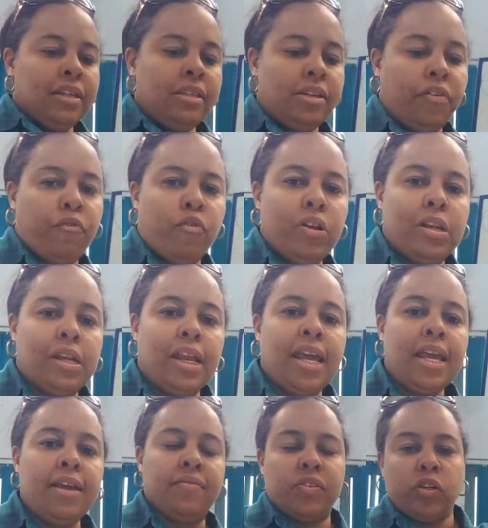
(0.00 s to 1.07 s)
different
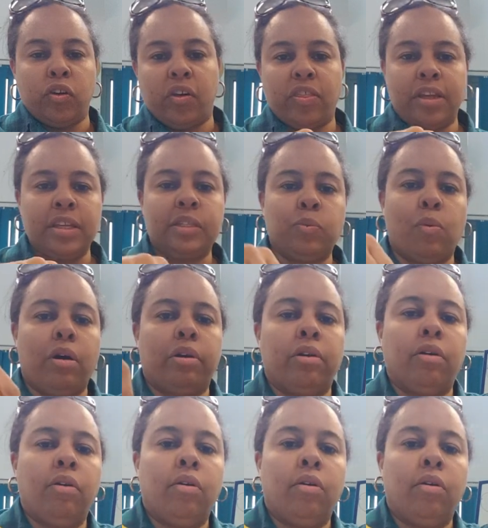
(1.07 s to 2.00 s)
leaves. Look at this one.